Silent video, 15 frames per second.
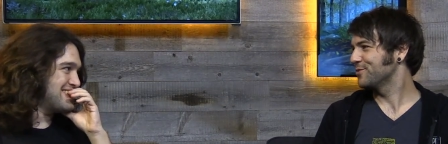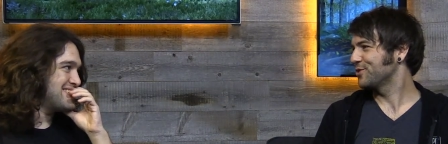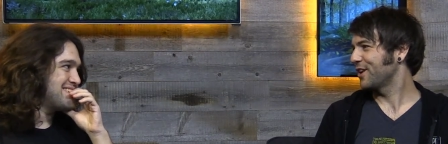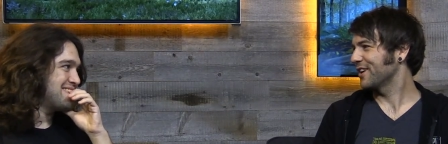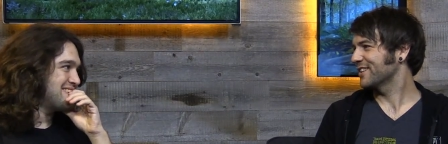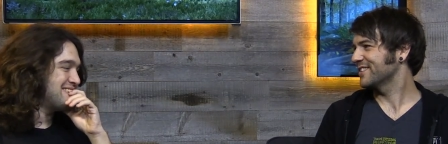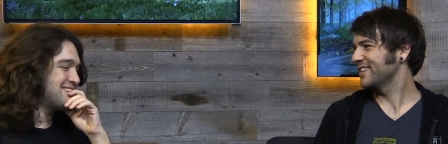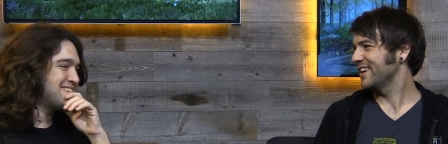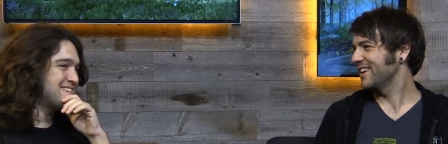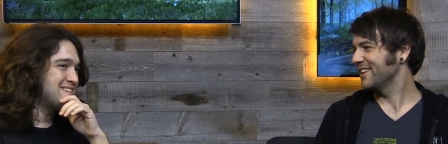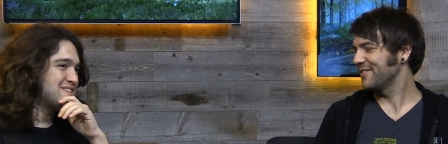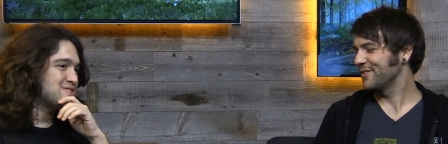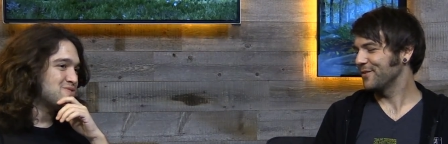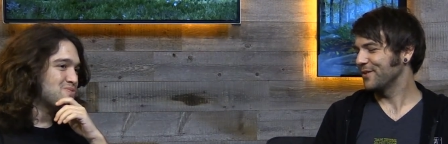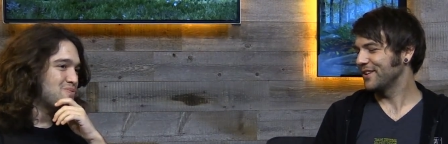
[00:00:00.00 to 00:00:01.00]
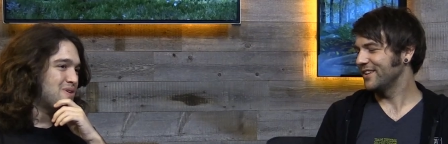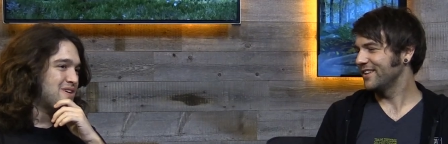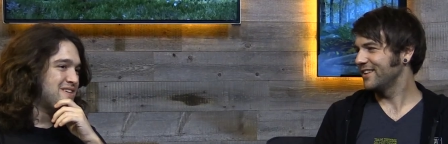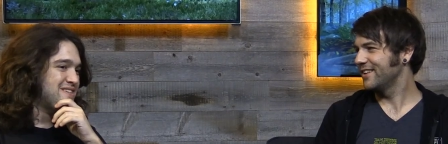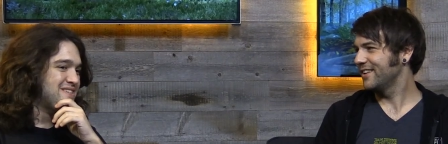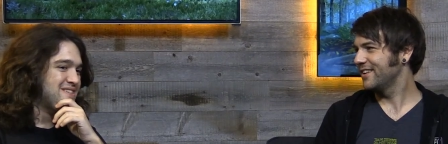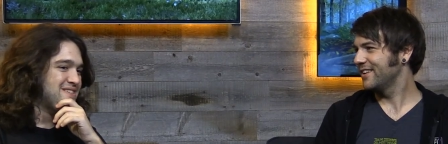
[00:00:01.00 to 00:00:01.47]
Speaker 1: shock state, if you so
Speaker 2: will. So
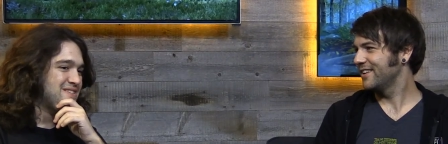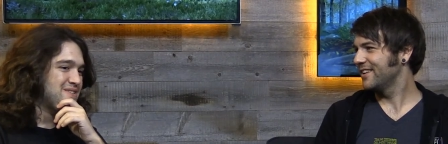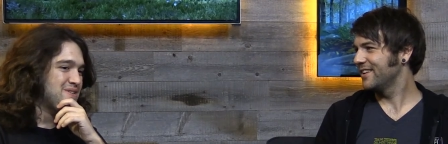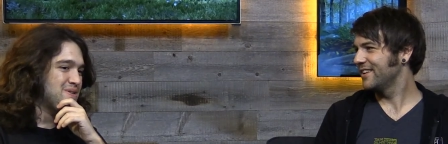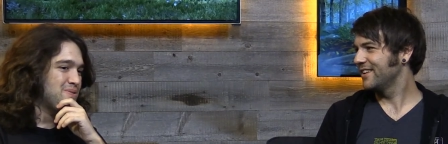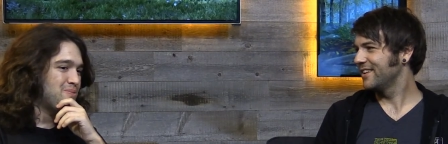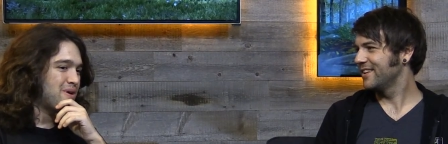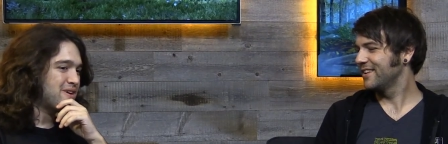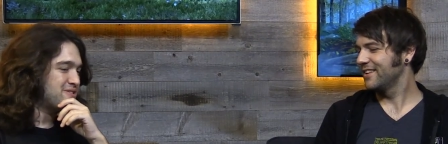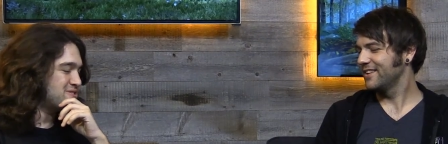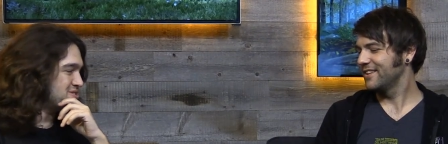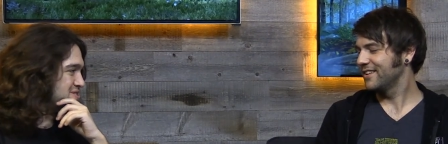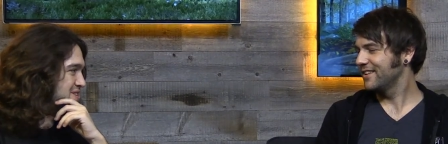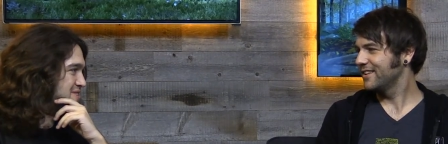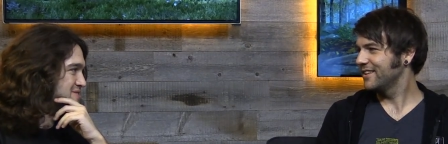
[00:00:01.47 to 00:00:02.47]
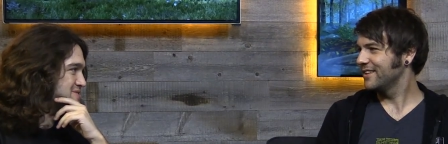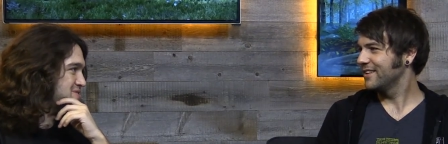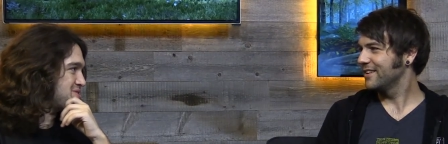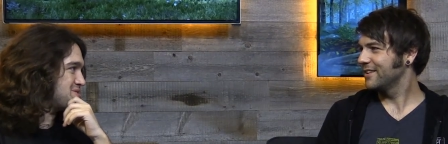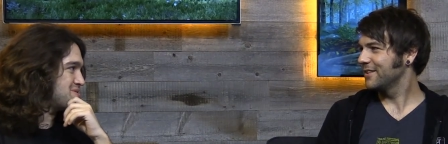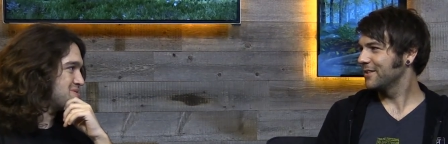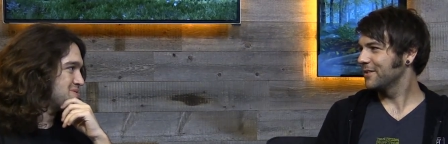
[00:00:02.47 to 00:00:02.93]
why uh, why are
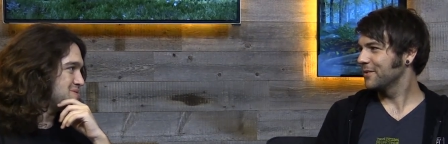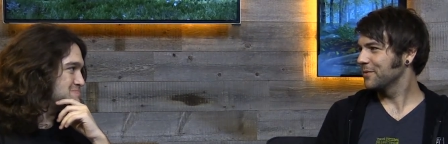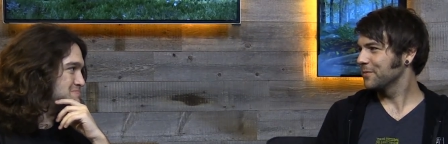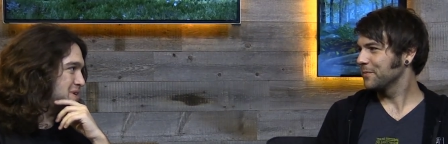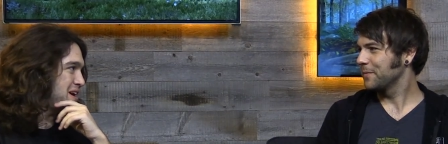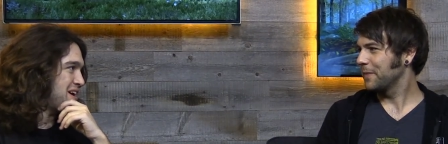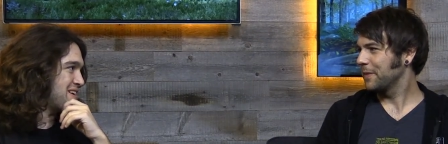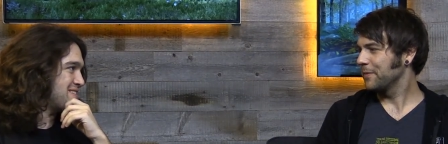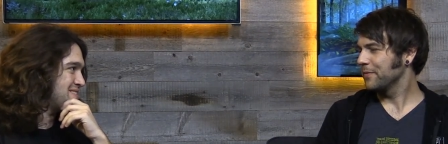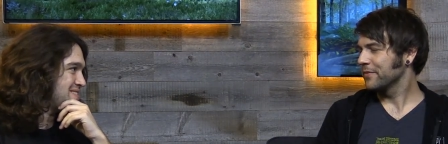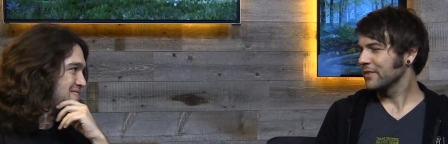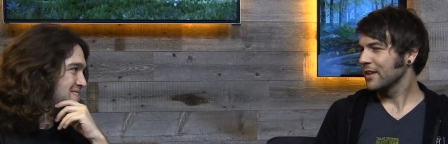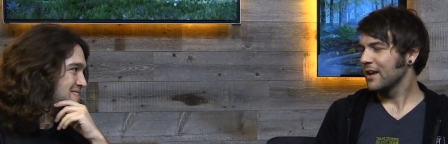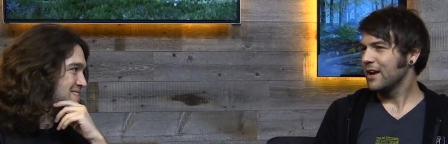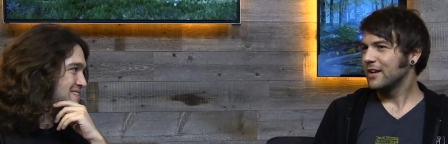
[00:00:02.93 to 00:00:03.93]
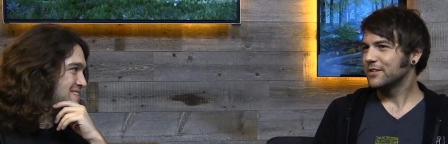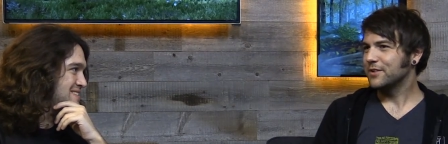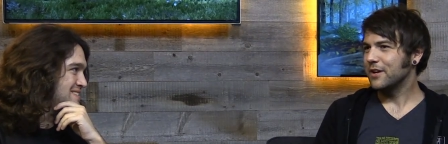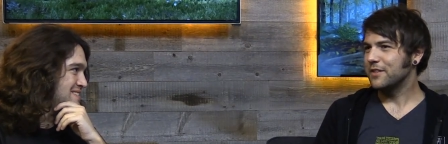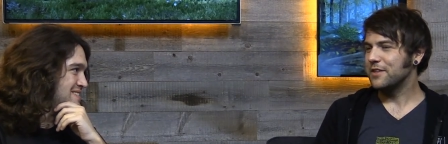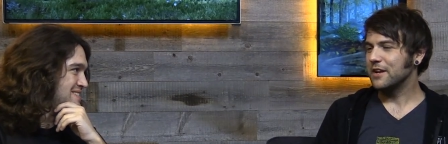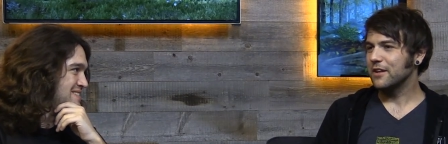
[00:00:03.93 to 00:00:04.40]
stairs bad?
Speaker 1: So
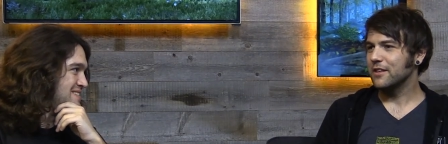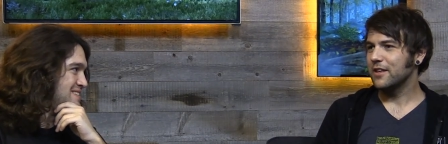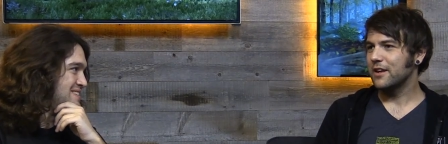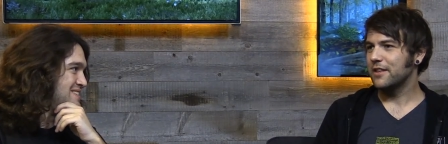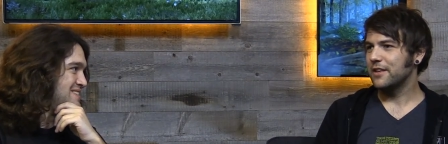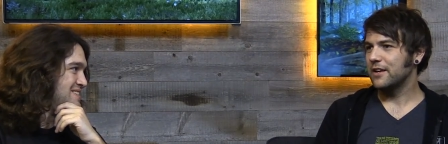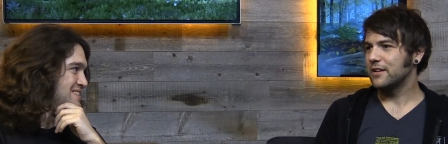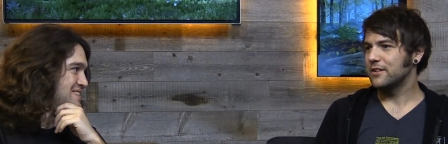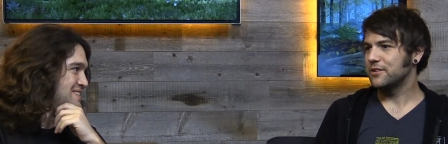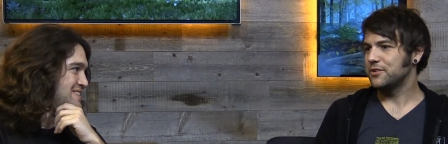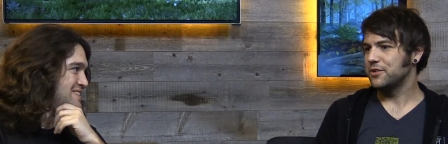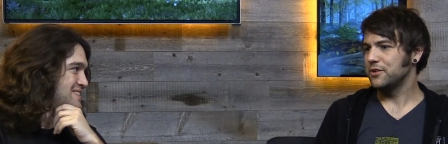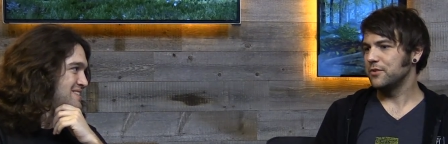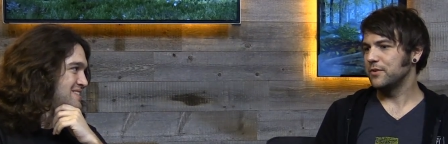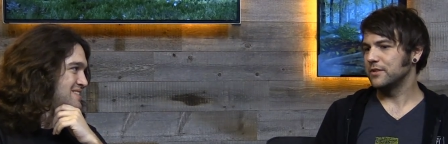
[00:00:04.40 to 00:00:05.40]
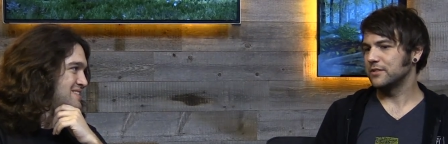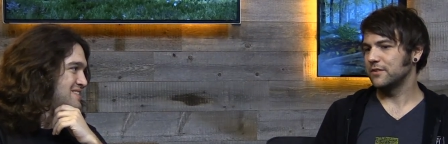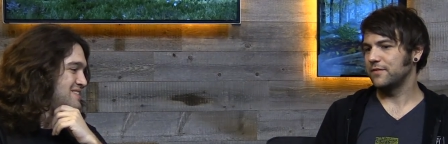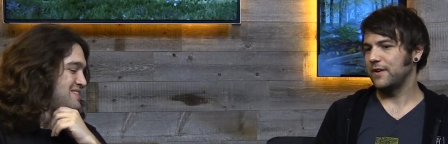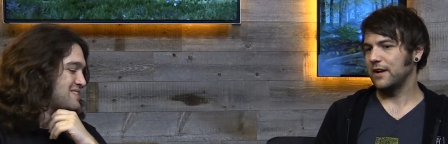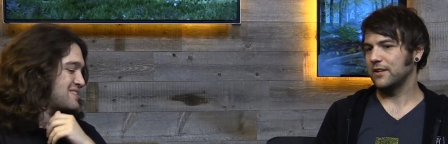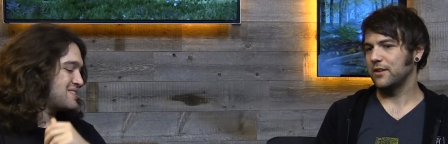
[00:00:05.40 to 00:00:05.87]
I think a lot of that too is the
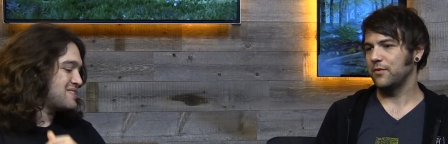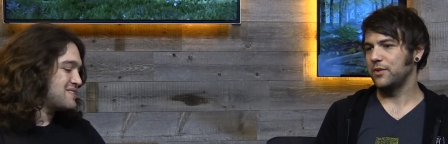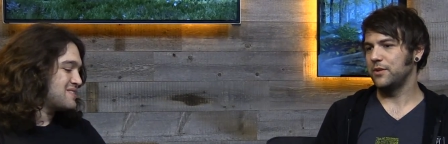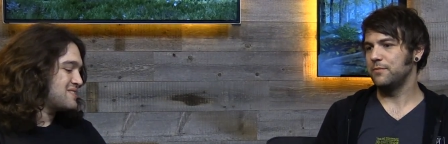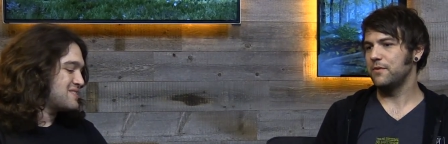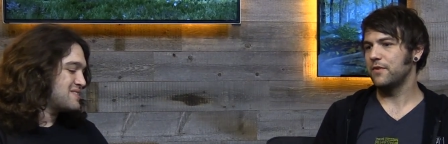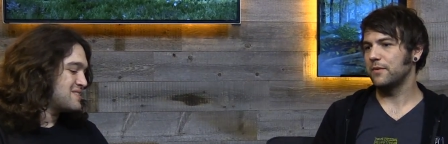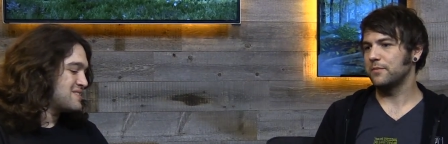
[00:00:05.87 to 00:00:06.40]
fact that when you move